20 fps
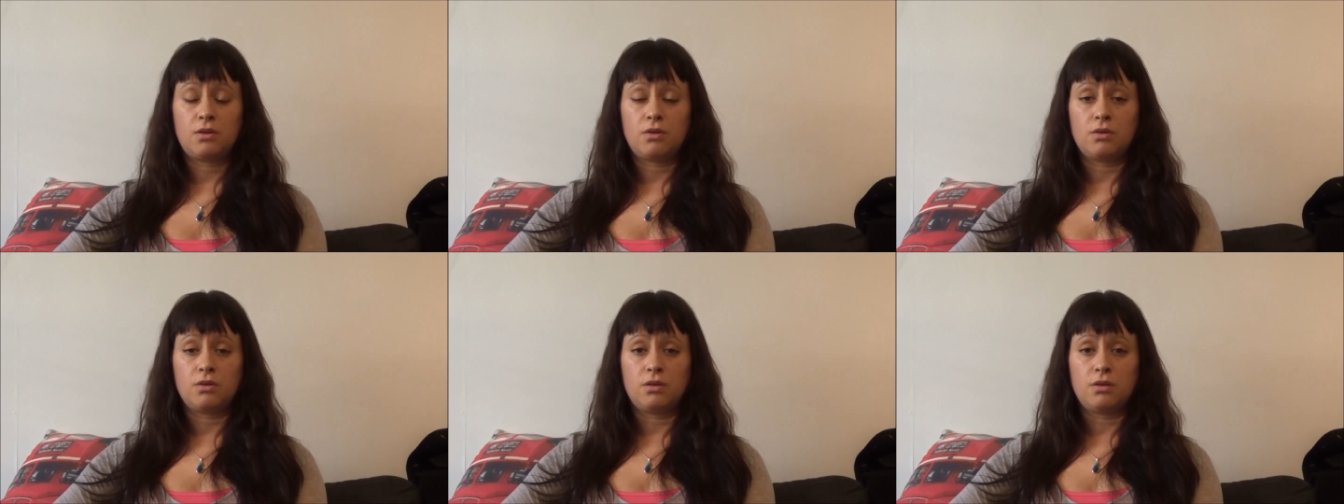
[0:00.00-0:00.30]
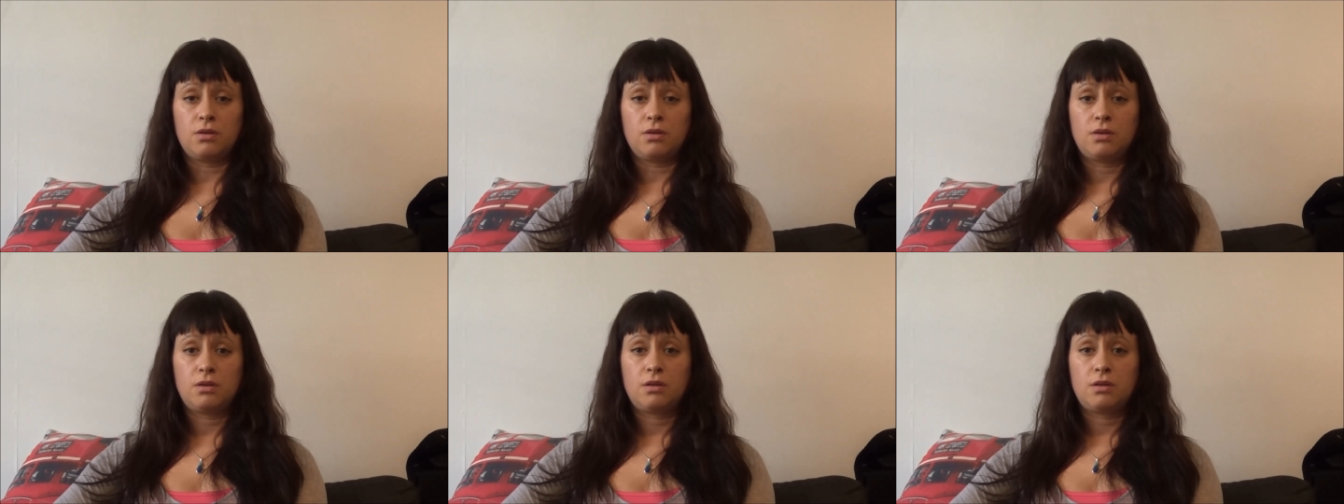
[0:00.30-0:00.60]

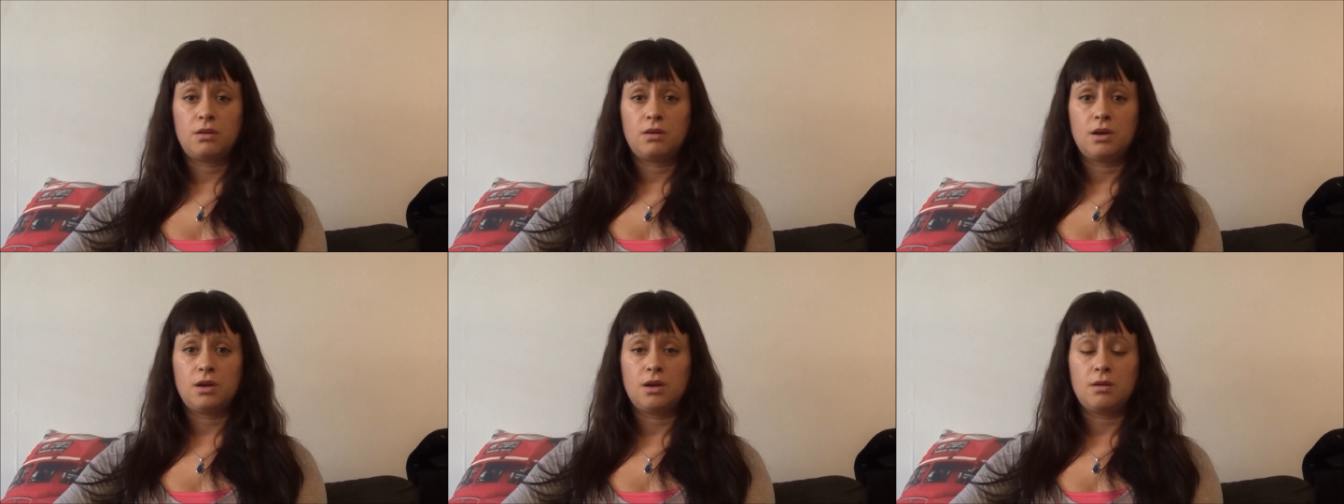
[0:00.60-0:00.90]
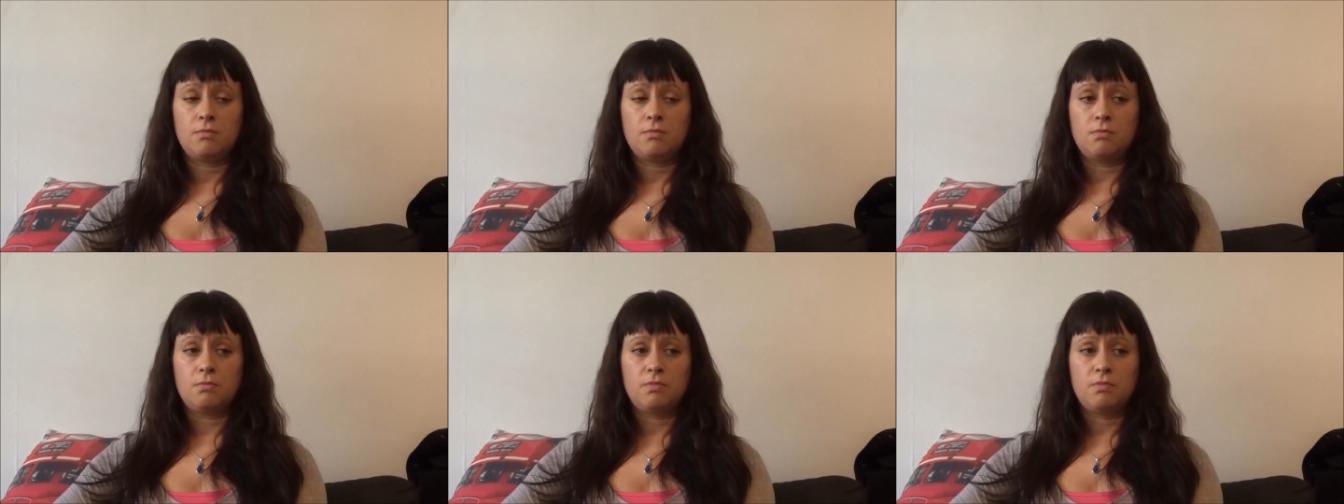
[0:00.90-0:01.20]
on
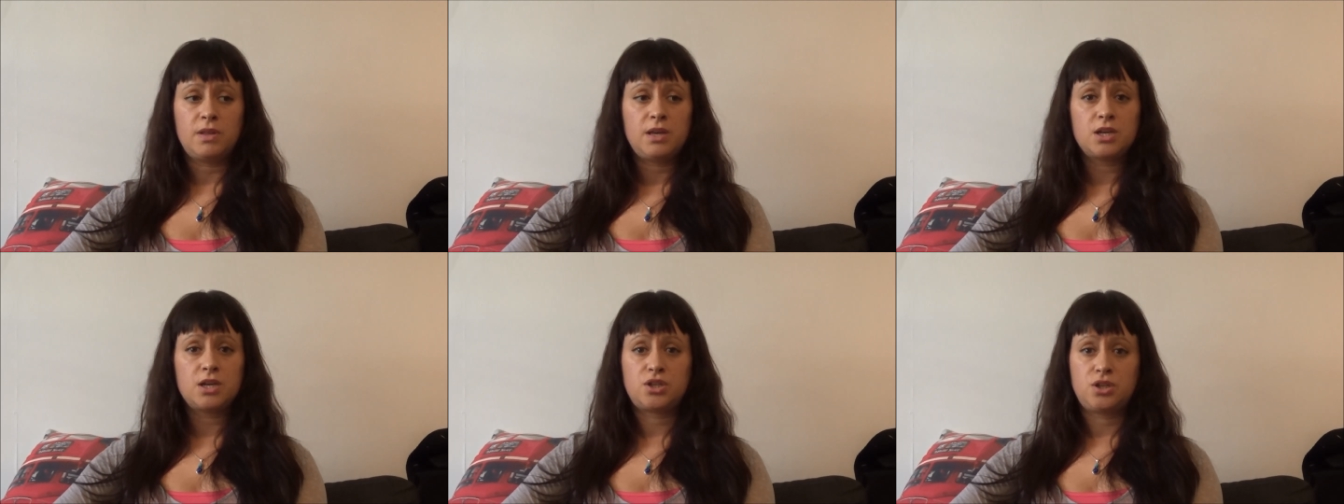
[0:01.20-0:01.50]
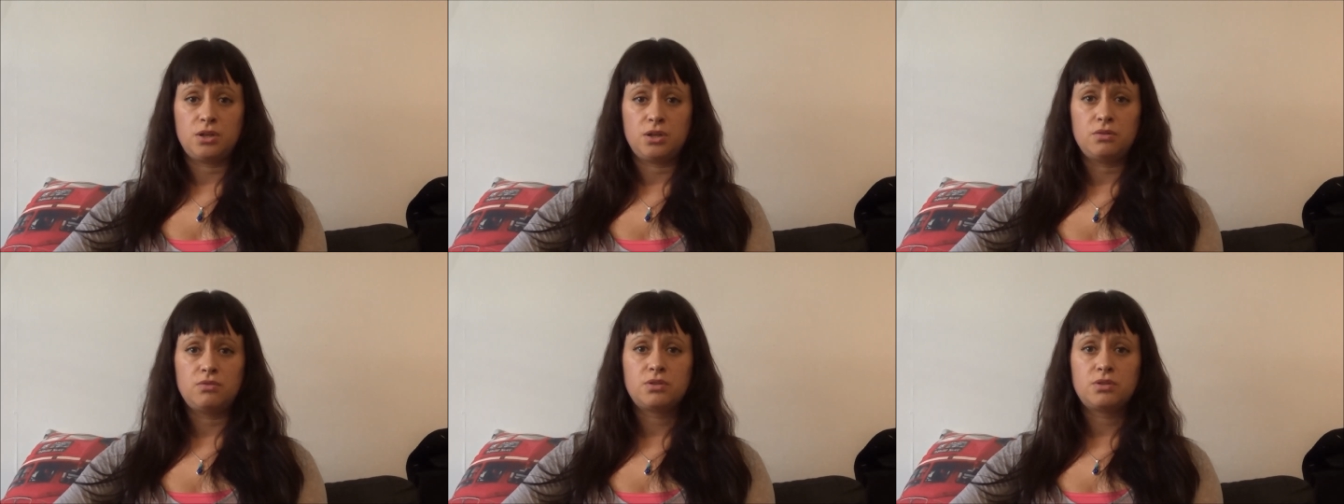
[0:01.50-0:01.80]
um, the
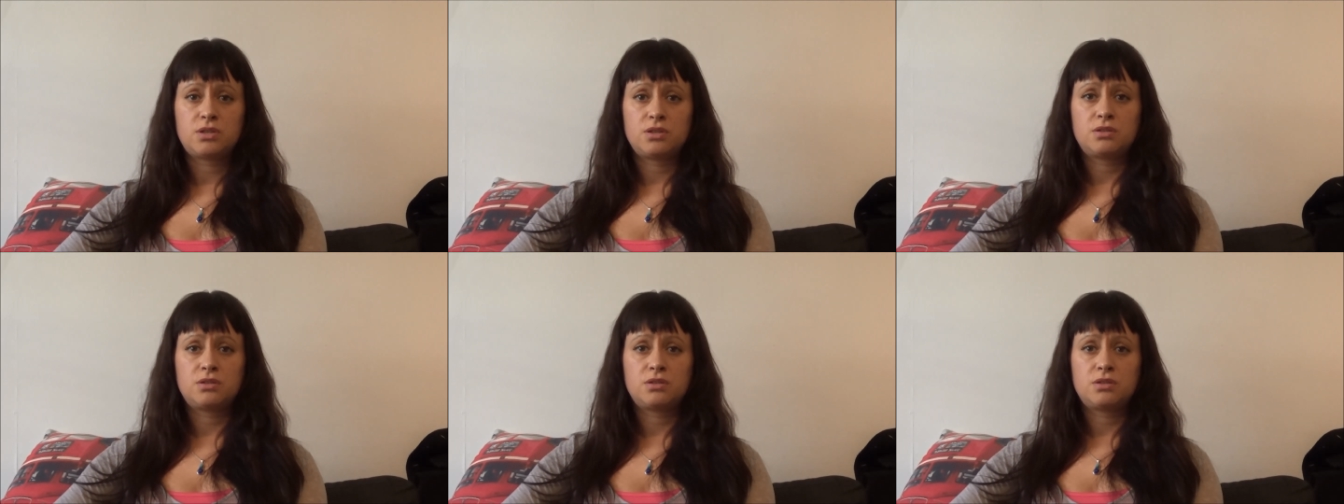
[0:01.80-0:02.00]
issues